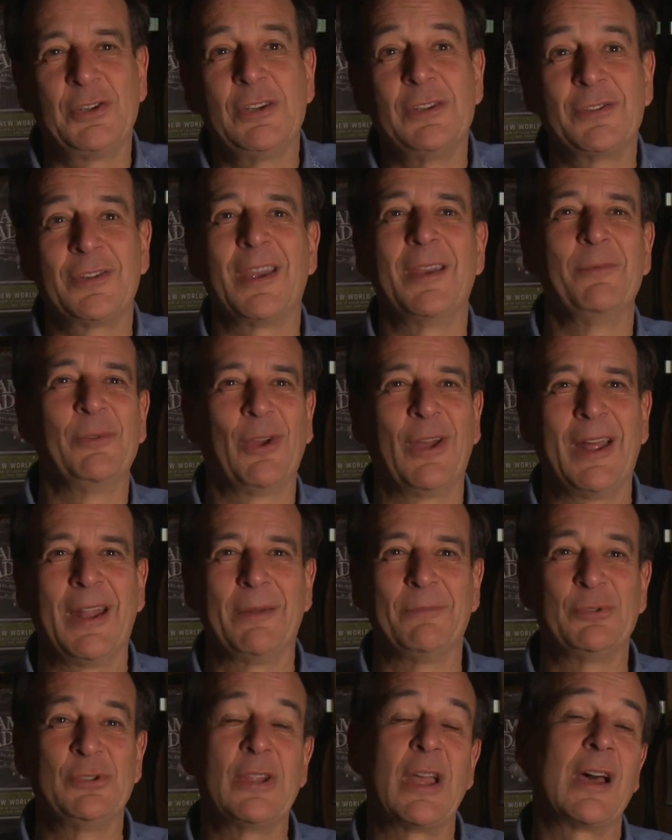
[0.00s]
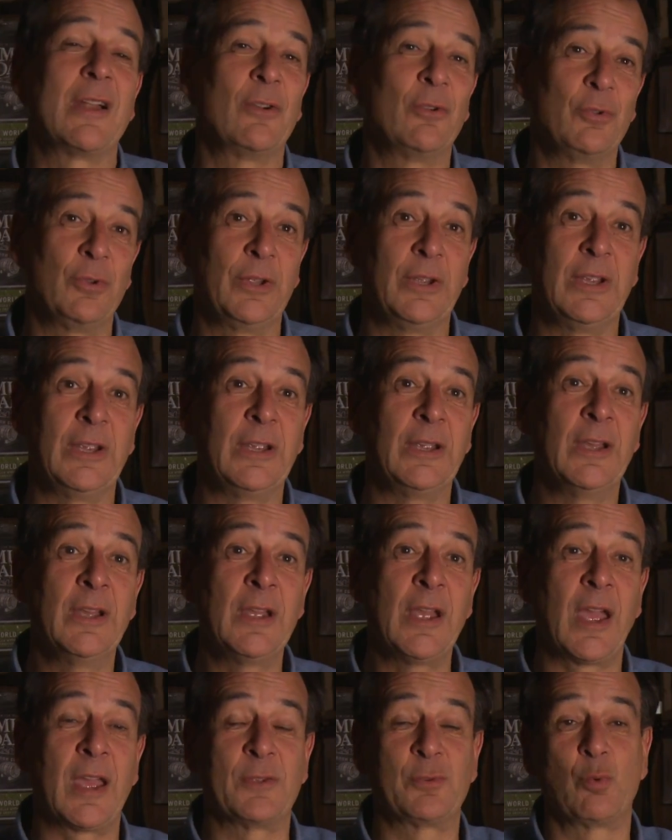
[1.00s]
see Samuel Adams not only
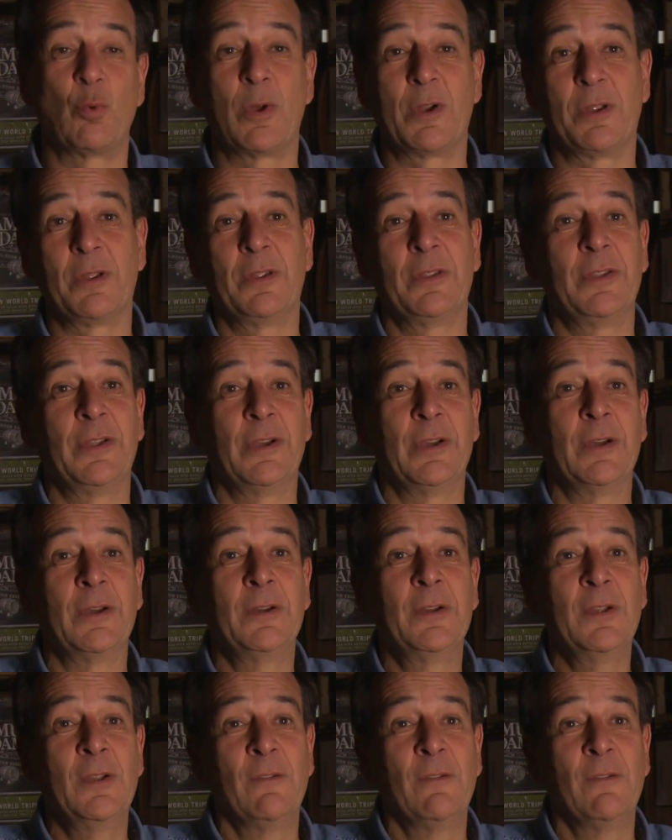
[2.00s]
as one of the